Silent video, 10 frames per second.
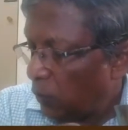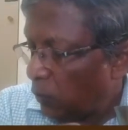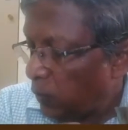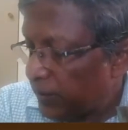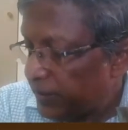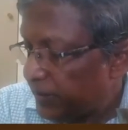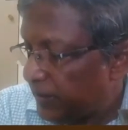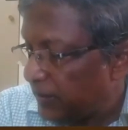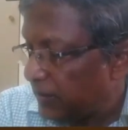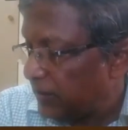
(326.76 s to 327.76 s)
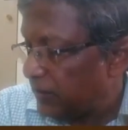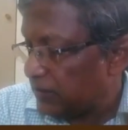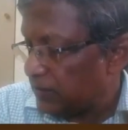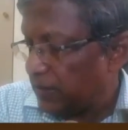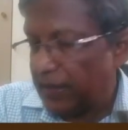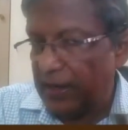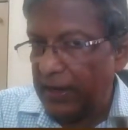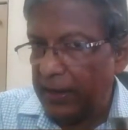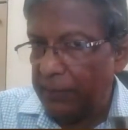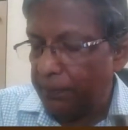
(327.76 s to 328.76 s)
Worthy is the
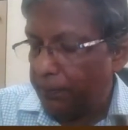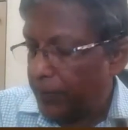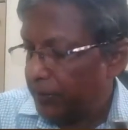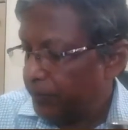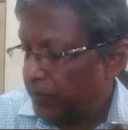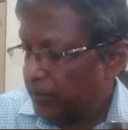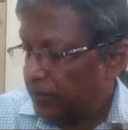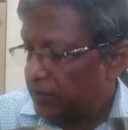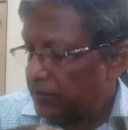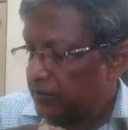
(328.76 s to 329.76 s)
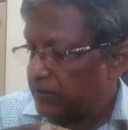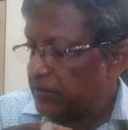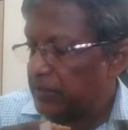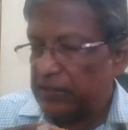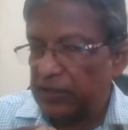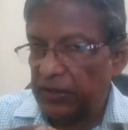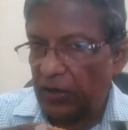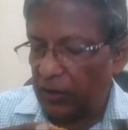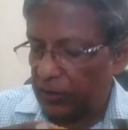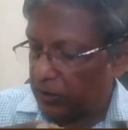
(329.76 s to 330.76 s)
Lamb seated
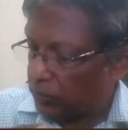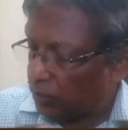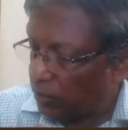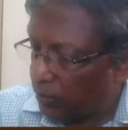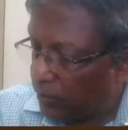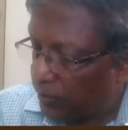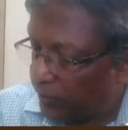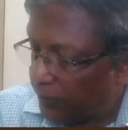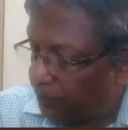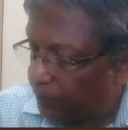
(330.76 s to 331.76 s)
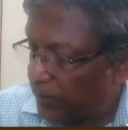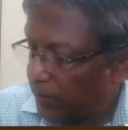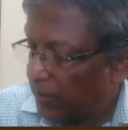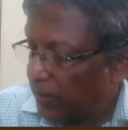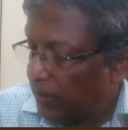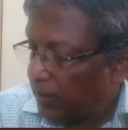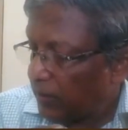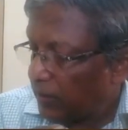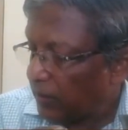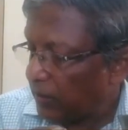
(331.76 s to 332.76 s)
on the throne.
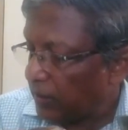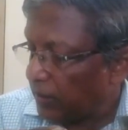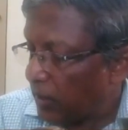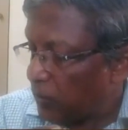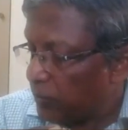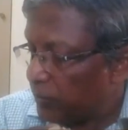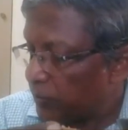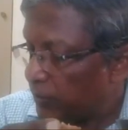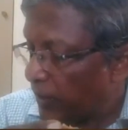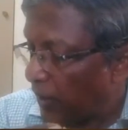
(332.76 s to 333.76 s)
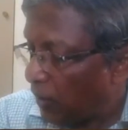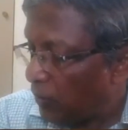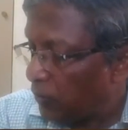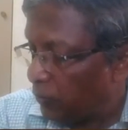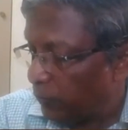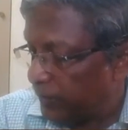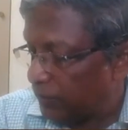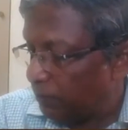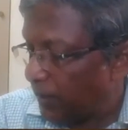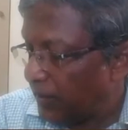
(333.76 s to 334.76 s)
Crown you now
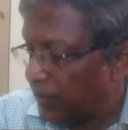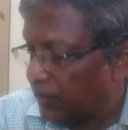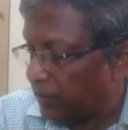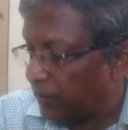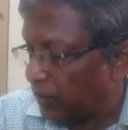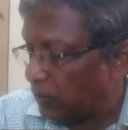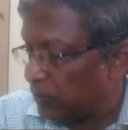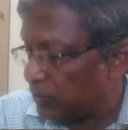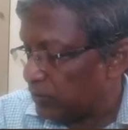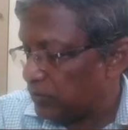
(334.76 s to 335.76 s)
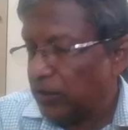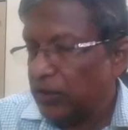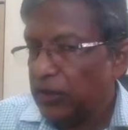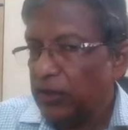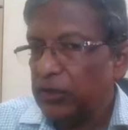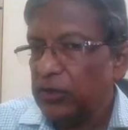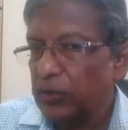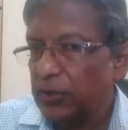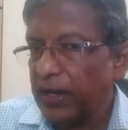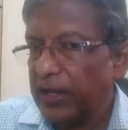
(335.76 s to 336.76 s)
with many crowns.
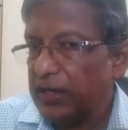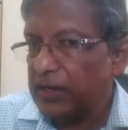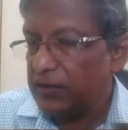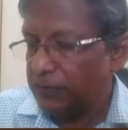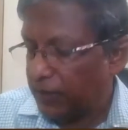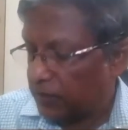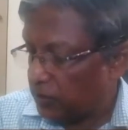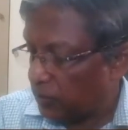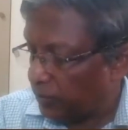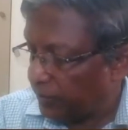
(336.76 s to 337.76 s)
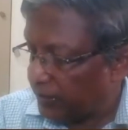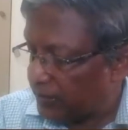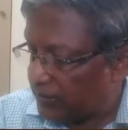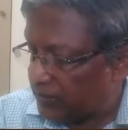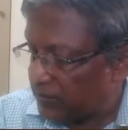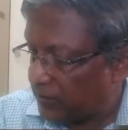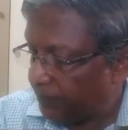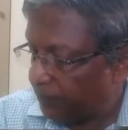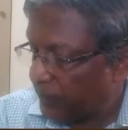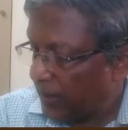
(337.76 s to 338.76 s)
You reign victorious.
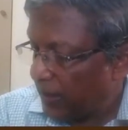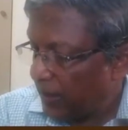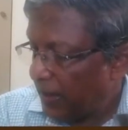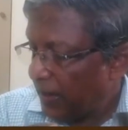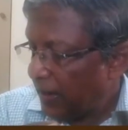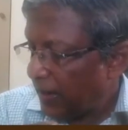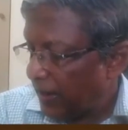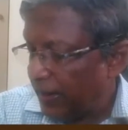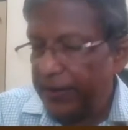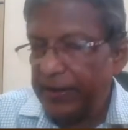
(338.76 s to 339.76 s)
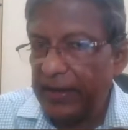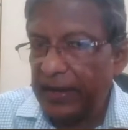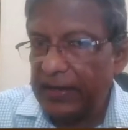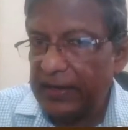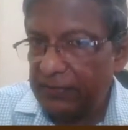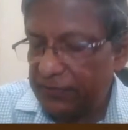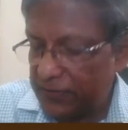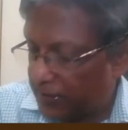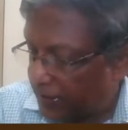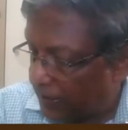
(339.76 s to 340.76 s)
High and
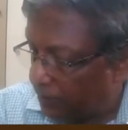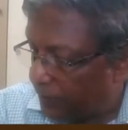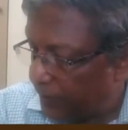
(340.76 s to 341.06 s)
lifted up,